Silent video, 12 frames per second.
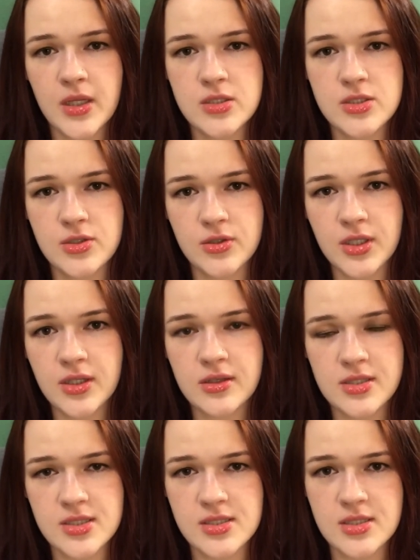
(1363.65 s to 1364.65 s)
During
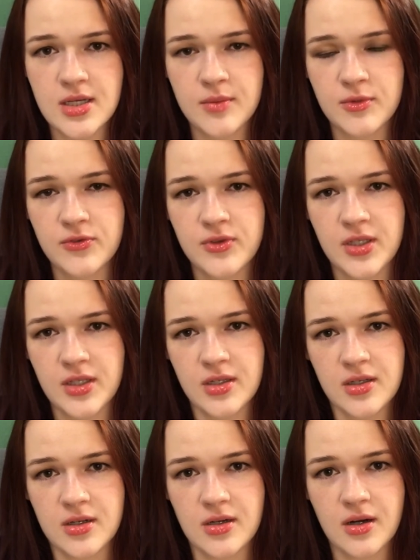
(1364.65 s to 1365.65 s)
this time of the
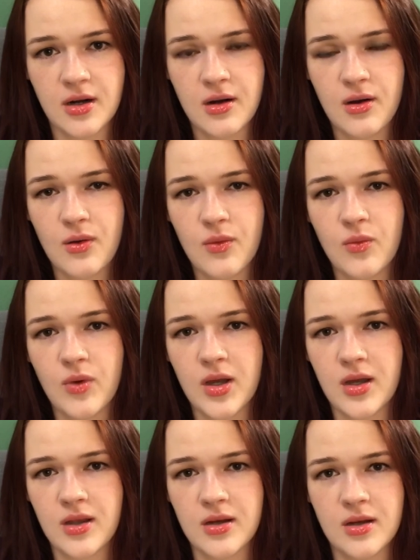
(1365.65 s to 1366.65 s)
year,
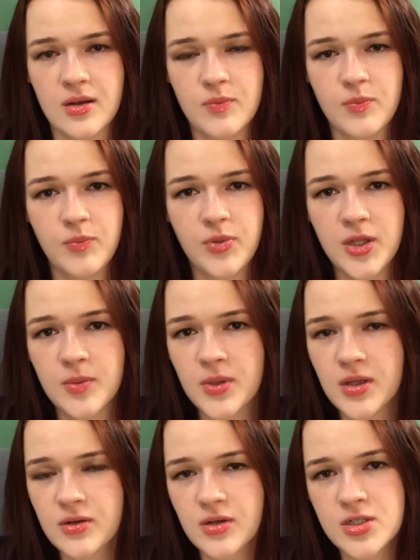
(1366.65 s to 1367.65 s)
when people
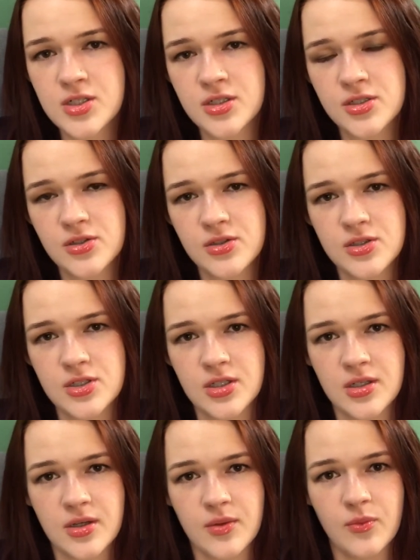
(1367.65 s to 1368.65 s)
are rushing to the
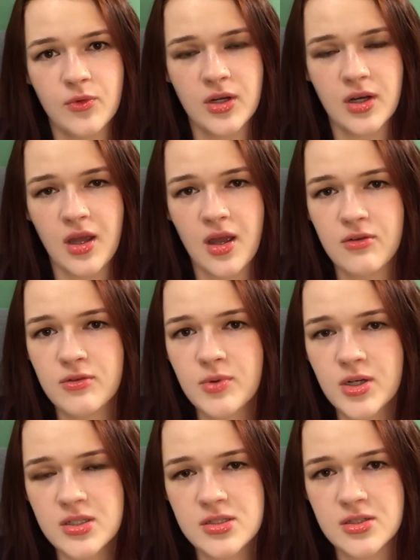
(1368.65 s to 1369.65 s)
gym, when
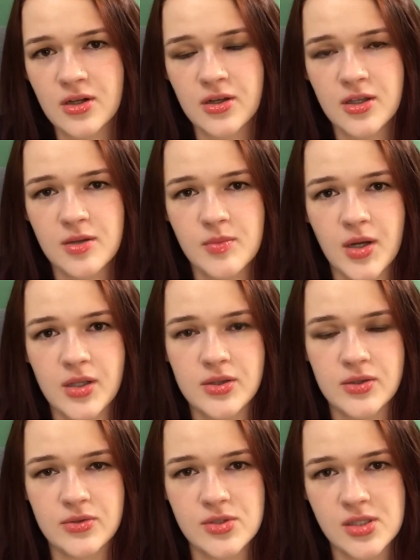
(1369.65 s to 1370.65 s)
everybody's talking about
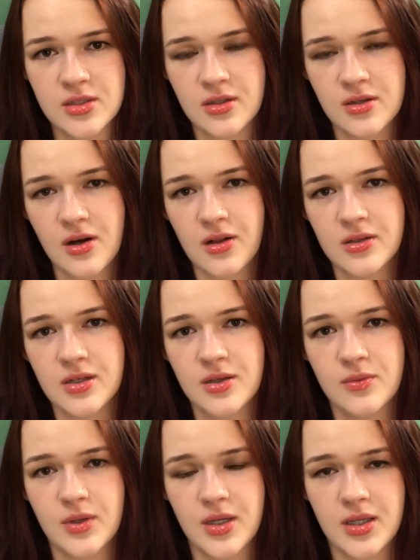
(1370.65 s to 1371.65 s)
losing the holiday
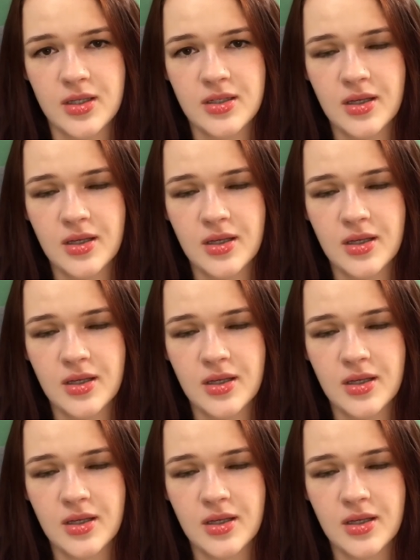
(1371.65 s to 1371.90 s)
weight